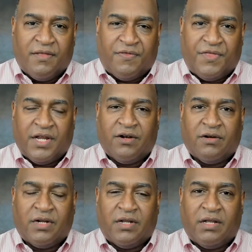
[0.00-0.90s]

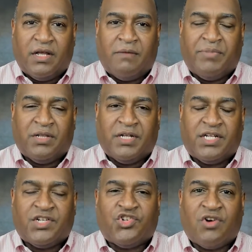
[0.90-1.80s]
their
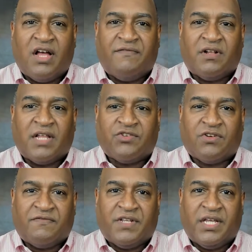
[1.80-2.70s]
ability to drive
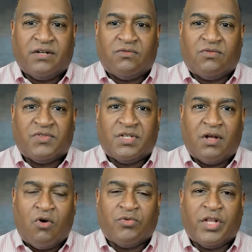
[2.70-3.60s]
electric vehicles
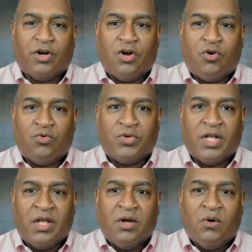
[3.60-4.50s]
on their own,